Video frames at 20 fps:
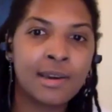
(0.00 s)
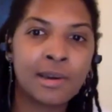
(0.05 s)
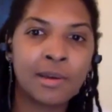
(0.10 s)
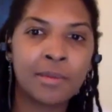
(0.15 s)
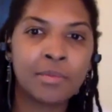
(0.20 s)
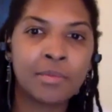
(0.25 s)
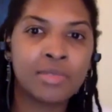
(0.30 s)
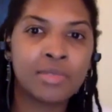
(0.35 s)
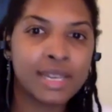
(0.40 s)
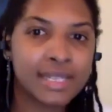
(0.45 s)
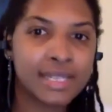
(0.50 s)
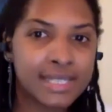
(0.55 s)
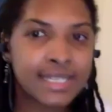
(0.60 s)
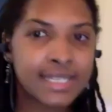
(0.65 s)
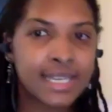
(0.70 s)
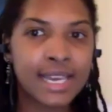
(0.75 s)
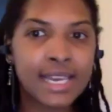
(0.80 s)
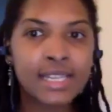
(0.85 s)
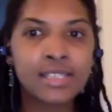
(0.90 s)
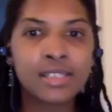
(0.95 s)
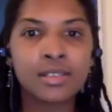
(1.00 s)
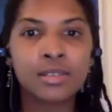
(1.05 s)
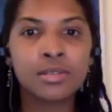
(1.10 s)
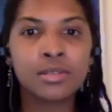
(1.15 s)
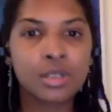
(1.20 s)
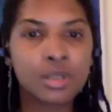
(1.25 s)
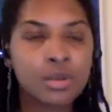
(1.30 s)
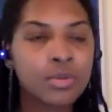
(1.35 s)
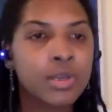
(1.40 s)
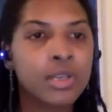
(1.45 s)
Um, that said, you
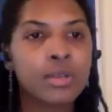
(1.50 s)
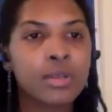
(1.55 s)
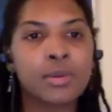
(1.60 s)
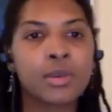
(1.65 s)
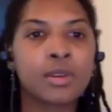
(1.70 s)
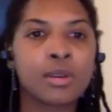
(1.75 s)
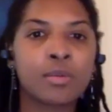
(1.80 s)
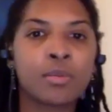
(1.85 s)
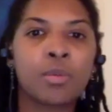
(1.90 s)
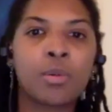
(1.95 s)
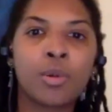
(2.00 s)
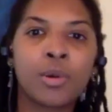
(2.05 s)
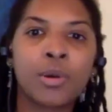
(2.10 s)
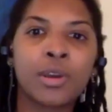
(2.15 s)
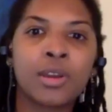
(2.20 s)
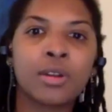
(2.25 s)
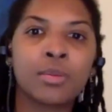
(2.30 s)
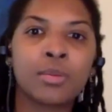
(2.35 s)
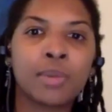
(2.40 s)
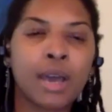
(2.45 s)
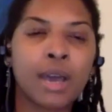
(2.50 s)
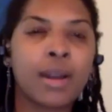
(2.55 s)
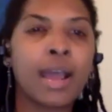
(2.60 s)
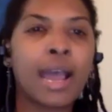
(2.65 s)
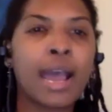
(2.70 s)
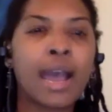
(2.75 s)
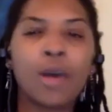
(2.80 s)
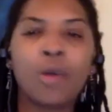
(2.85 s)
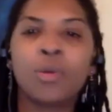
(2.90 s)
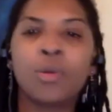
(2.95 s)
do bring up a good point about
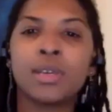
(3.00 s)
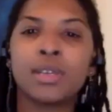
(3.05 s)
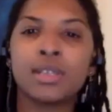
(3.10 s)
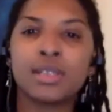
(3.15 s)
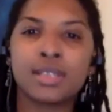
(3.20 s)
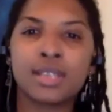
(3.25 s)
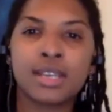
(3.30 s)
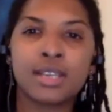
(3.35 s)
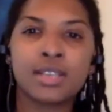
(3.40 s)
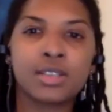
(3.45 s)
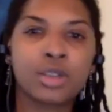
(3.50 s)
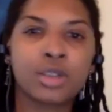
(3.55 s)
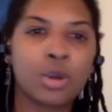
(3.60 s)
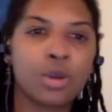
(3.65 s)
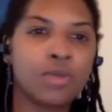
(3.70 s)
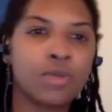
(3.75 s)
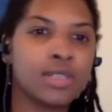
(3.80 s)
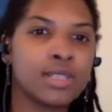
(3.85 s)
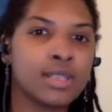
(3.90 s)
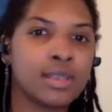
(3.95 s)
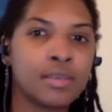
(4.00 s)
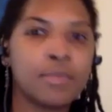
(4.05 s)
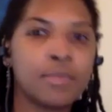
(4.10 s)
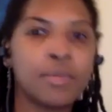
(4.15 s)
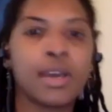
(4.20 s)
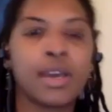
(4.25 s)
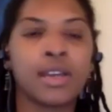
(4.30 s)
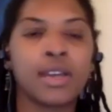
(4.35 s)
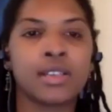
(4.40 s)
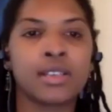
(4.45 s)
how we assess COVID's
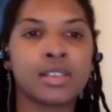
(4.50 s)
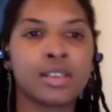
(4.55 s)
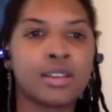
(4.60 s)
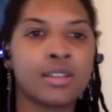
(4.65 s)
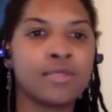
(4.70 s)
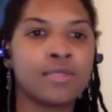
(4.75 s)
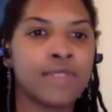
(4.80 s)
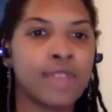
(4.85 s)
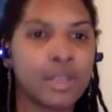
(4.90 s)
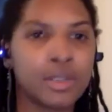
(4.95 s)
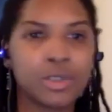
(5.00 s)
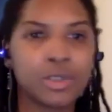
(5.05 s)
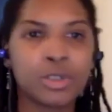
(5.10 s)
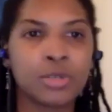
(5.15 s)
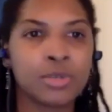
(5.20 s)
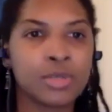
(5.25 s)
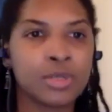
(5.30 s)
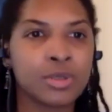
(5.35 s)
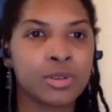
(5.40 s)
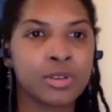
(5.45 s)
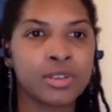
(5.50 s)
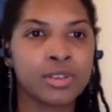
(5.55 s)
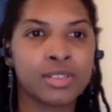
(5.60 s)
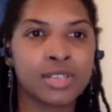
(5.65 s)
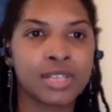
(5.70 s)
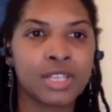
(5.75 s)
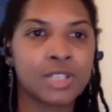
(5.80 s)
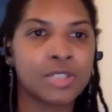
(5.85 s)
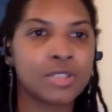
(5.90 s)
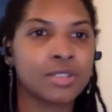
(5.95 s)
impact on violent extremist
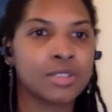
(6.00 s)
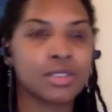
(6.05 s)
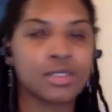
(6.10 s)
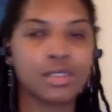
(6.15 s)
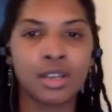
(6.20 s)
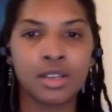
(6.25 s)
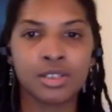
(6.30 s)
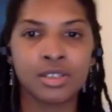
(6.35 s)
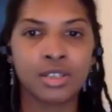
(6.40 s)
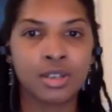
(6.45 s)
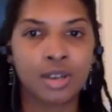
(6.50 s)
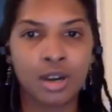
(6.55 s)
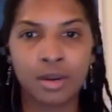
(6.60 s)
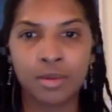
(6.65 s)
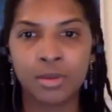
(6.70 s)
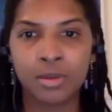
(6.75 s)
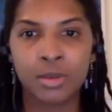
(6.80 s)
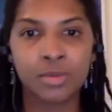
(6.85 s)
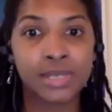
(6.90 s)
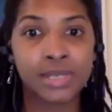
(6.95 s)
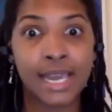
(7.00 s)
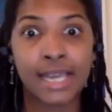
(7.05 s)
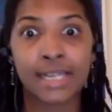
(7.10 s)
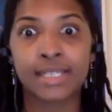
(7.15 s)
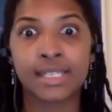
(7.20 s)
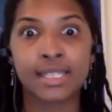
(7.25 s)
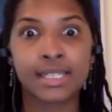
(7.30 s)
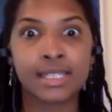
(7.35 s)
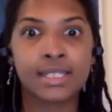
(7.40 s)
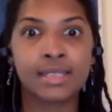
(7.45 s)
organizations and non-state armed group
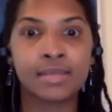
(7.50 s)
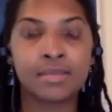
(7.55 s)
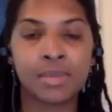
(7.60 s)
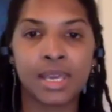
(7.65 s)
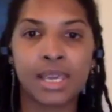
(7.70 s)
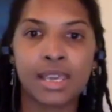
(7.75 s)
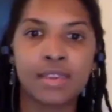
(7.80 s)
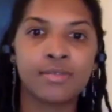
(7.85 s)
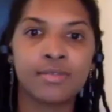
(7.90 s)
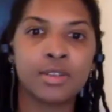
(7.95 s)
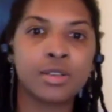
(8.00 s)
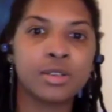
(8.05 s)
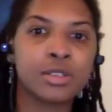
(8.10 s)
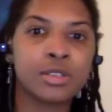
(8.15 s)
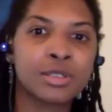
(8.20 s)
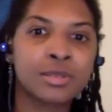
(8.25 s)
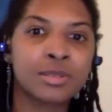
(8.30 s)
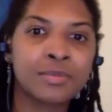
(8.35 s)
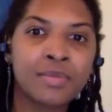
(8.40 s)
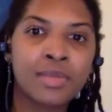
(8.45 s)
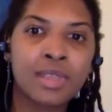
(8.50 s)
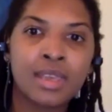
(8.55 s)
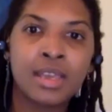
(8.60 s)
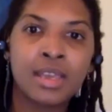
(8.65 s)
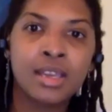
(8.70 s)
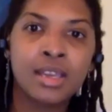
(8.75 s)
tactics and behaviors.